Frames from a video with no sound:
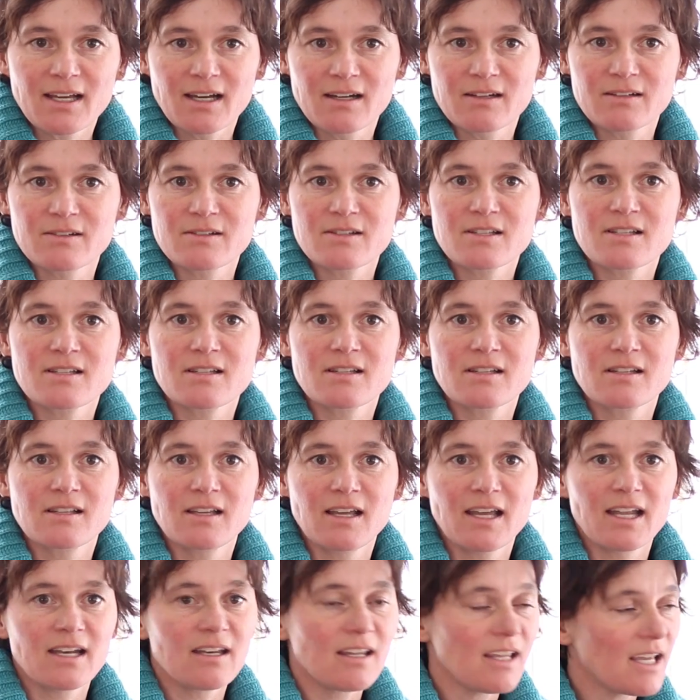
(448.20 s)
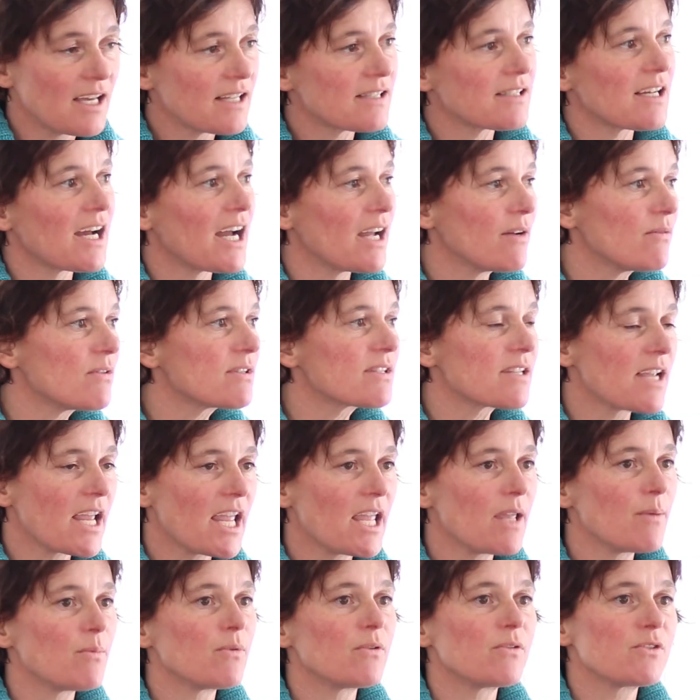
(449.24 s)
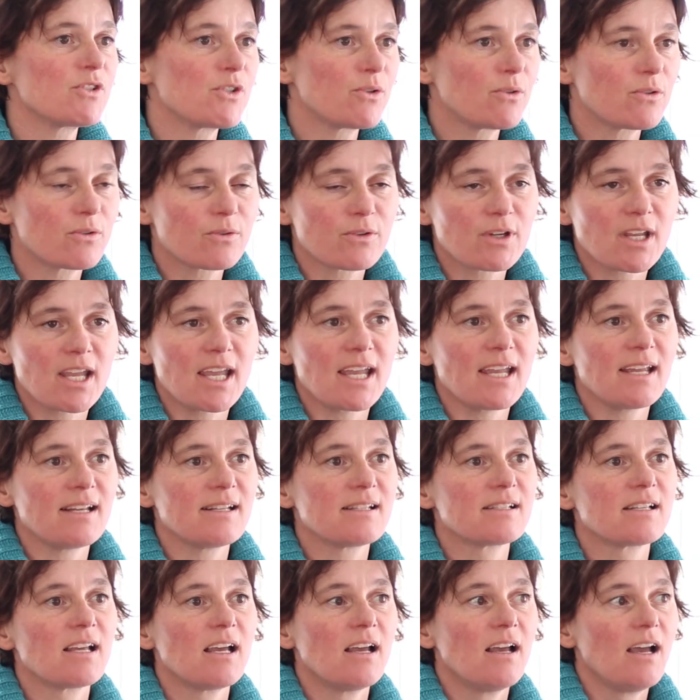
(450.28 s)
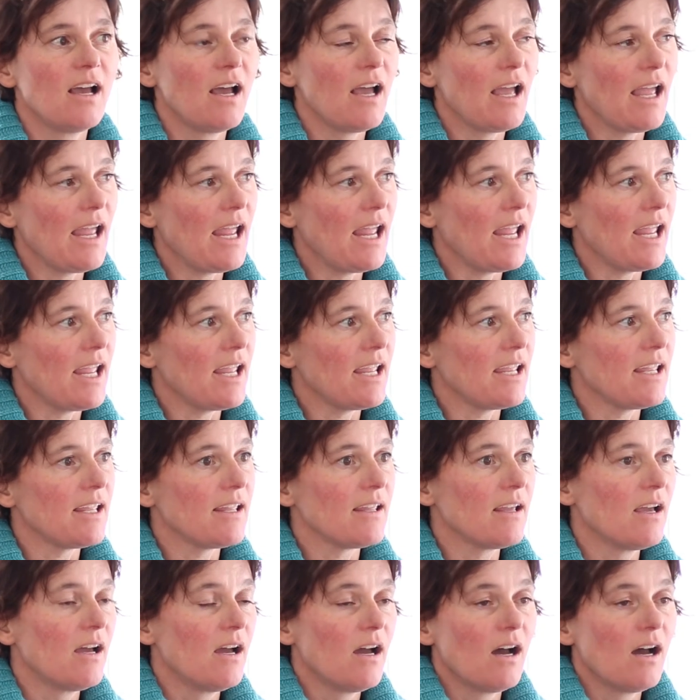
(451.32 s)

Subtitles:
else, and yet I was able to create an